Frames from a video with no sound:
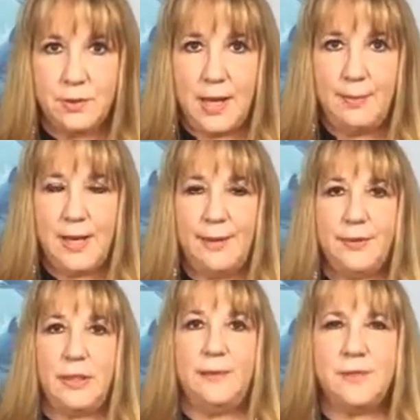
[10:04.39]
I'm going to have
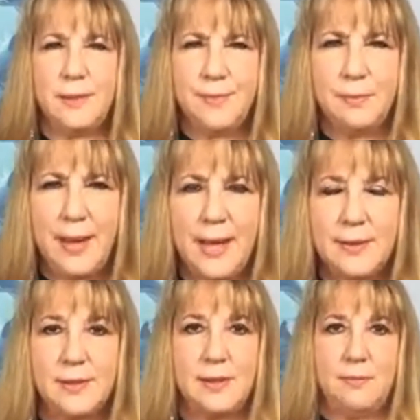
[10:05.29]
to give something back
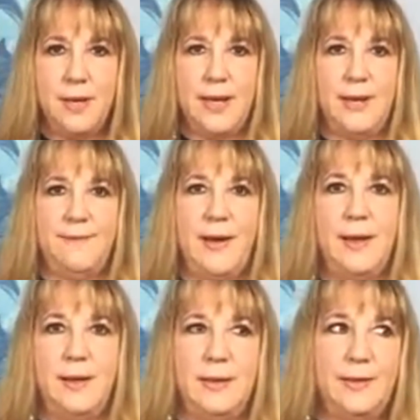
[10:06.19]
to somebody if
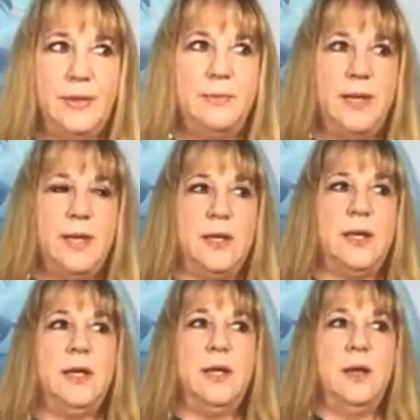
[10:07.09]
I let them
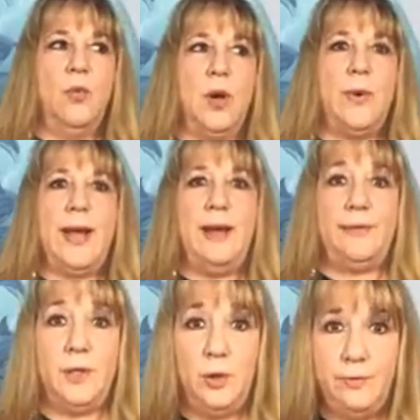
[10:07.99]
in. What do I have
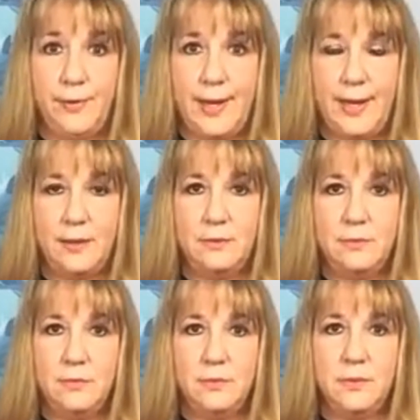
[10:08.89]
to do for that?
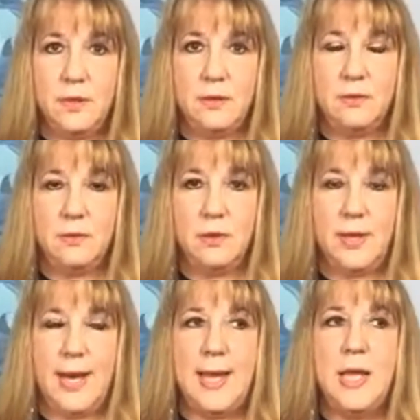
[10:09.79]

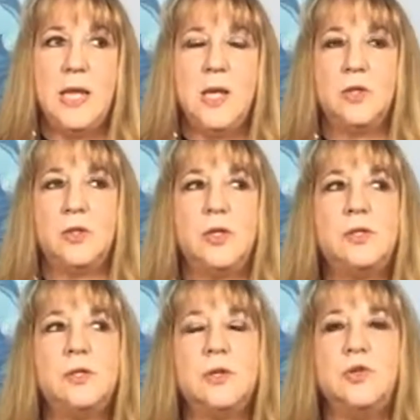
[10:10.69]
Okay? So
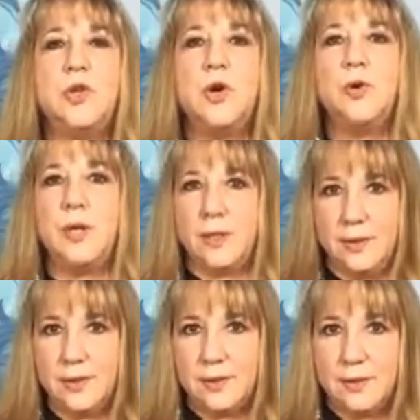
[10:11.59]
just
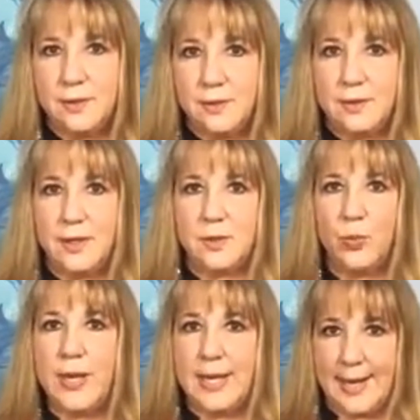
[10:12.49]
notice this
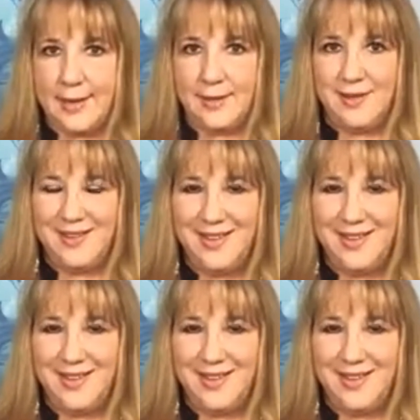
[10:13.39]
weekend.